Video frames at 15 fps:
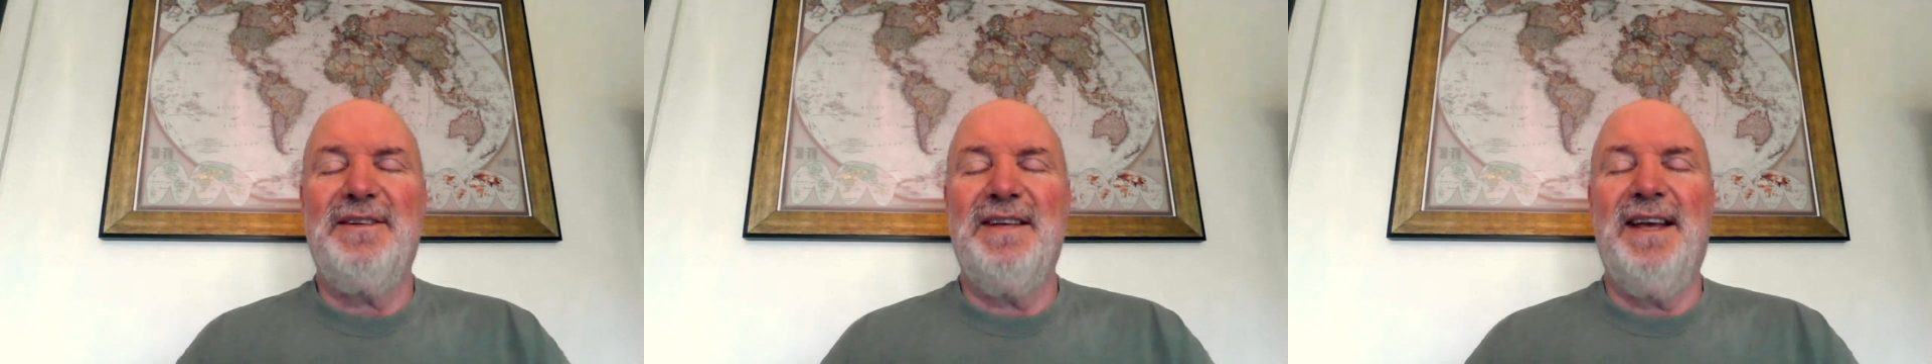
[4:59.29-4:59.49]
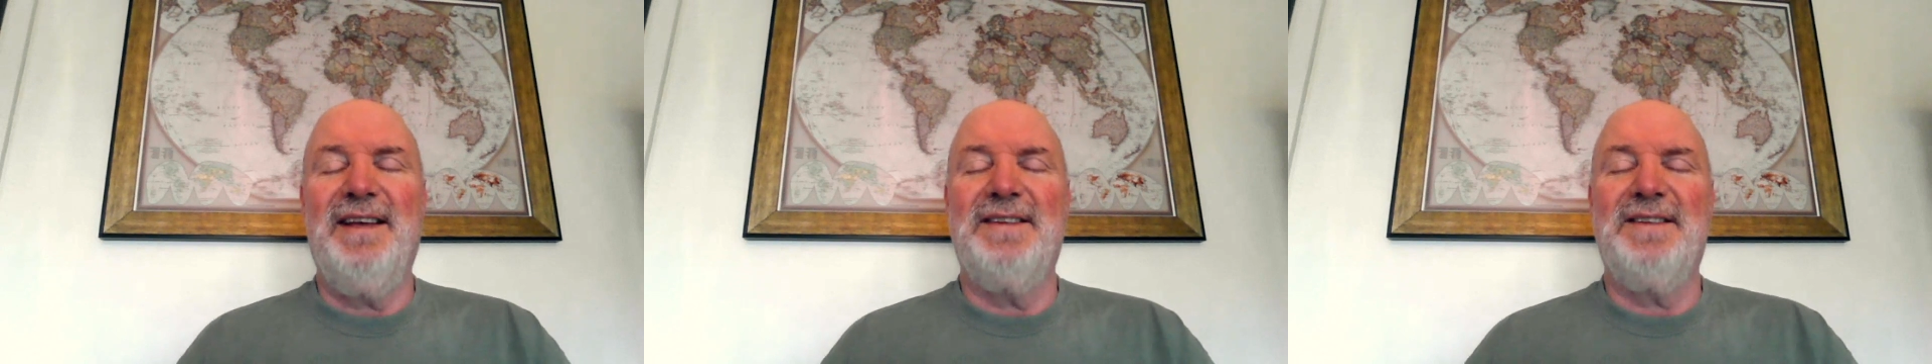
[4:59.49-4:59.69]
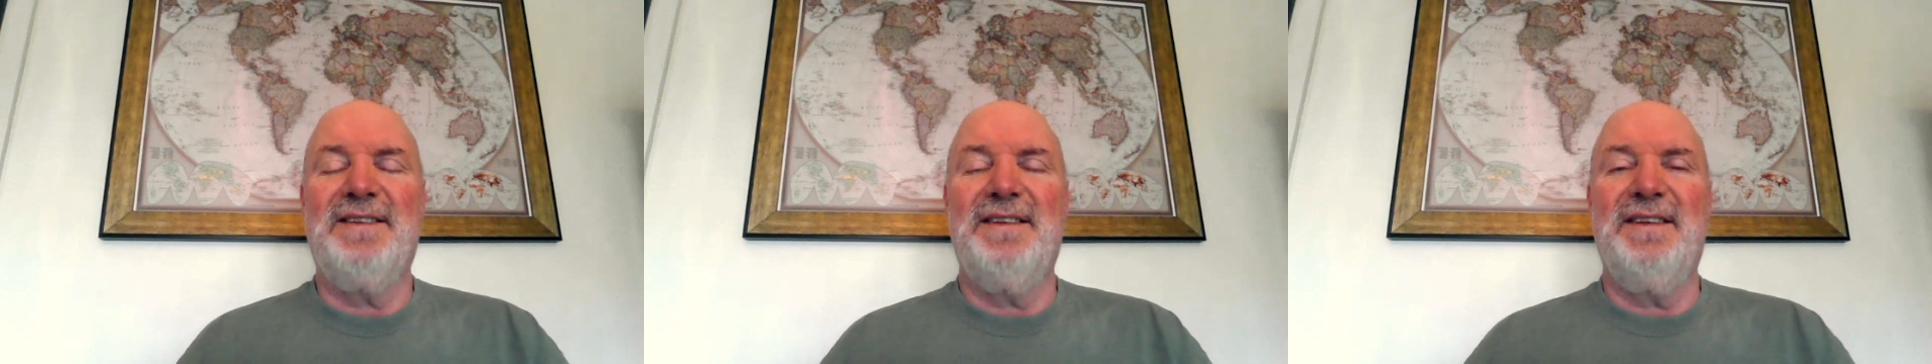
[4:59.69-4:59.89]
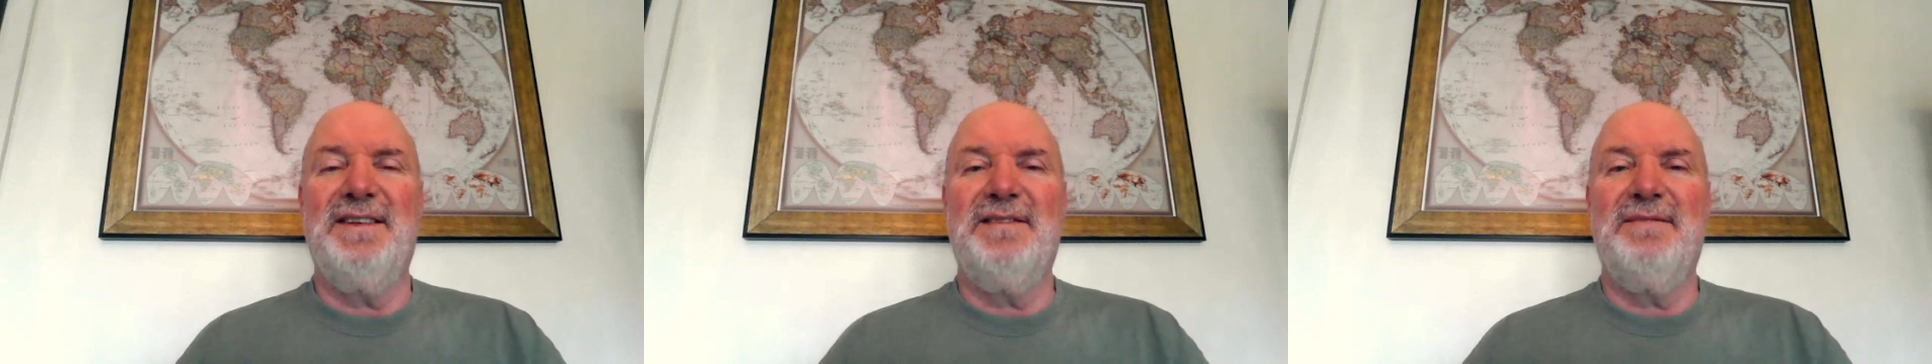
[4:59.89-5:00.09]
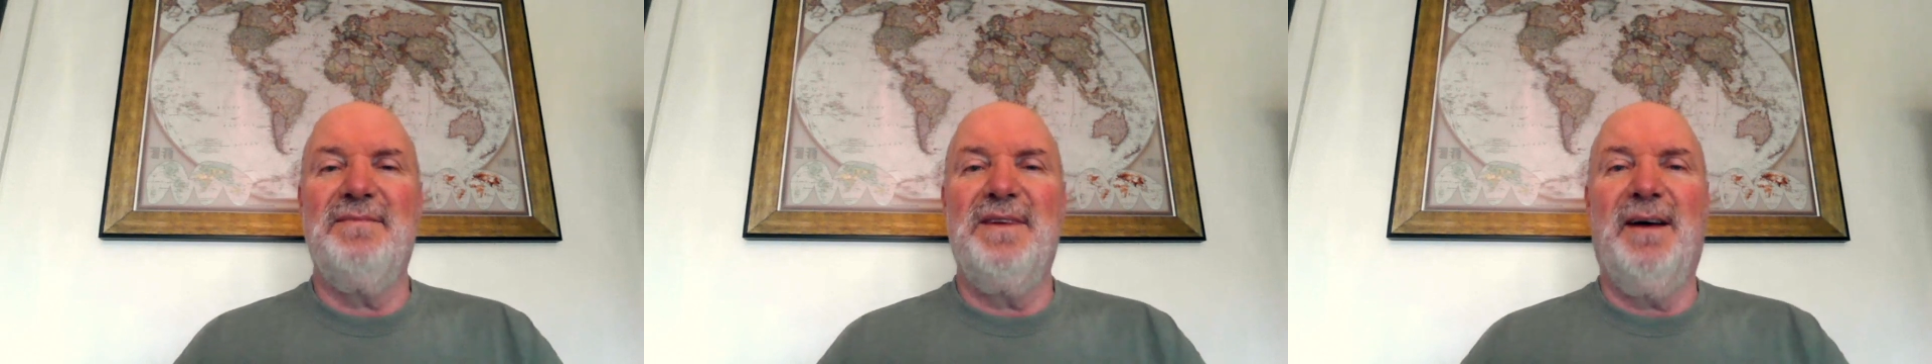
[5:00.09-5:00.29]
saying
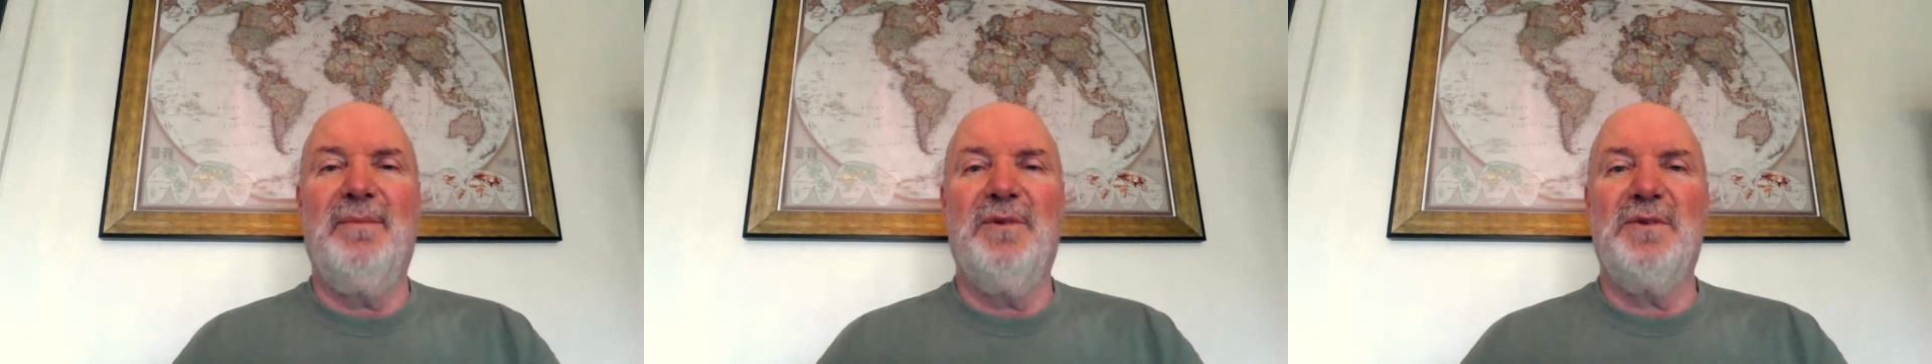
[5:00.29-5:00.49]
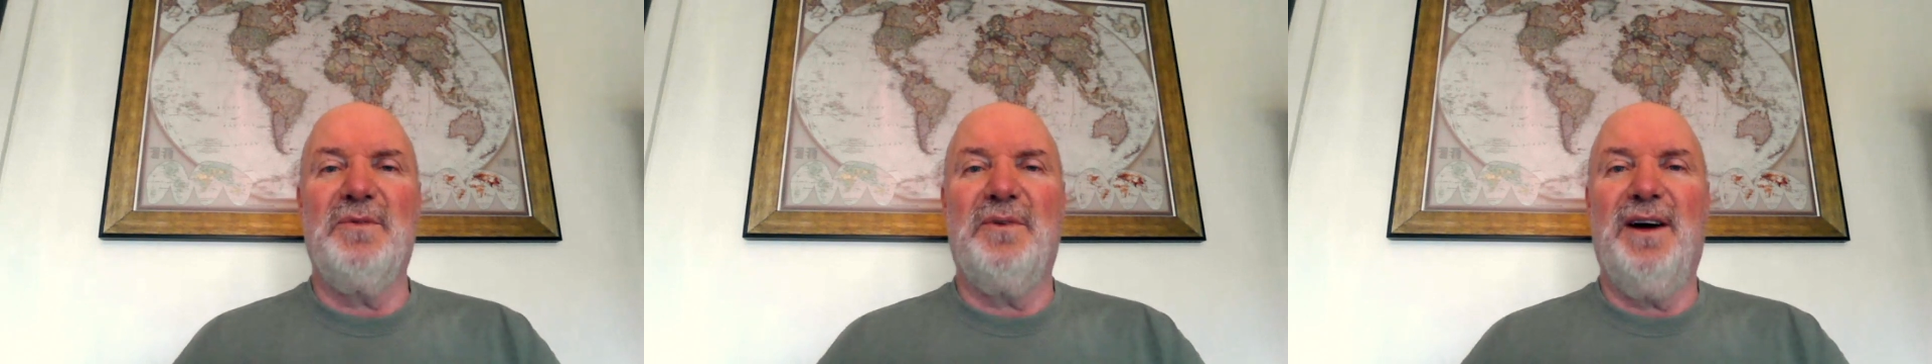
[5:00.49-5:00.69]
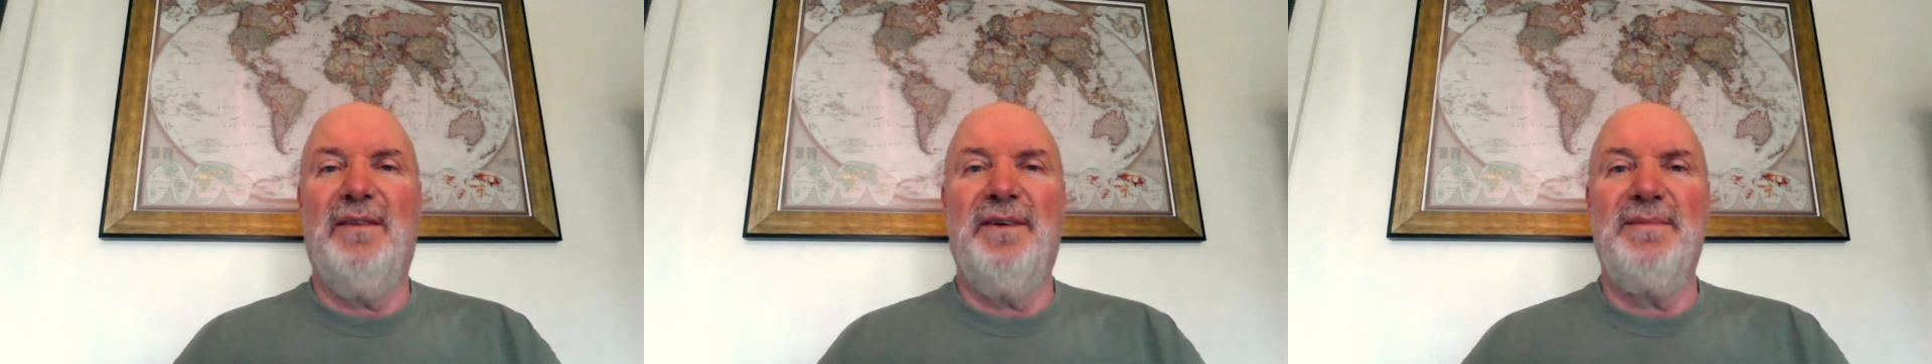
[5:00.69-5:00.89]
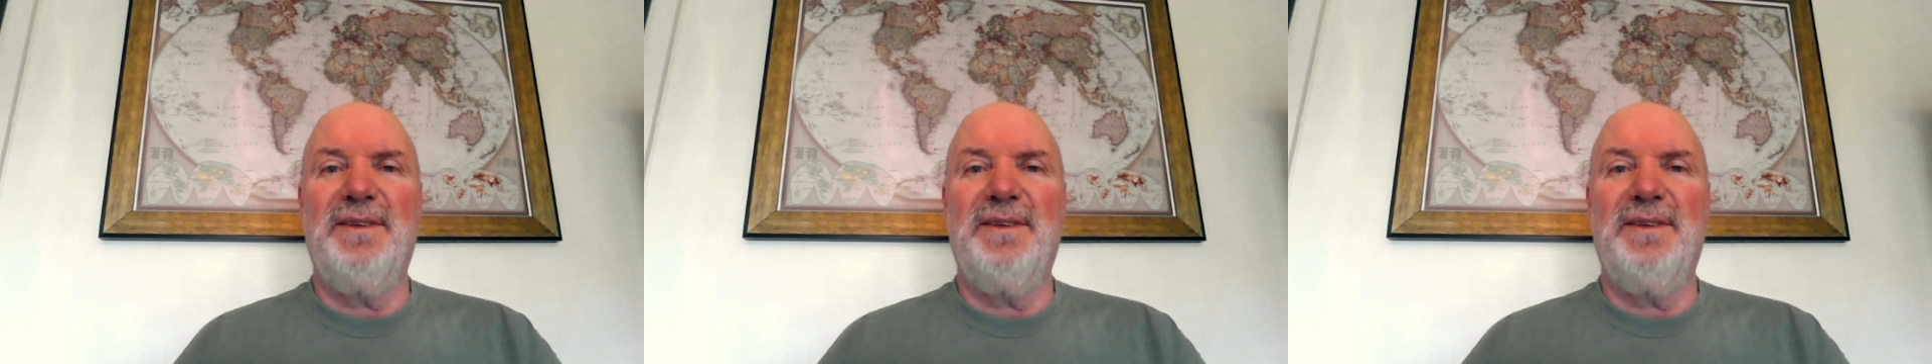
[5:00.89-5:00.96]
his numbers were off,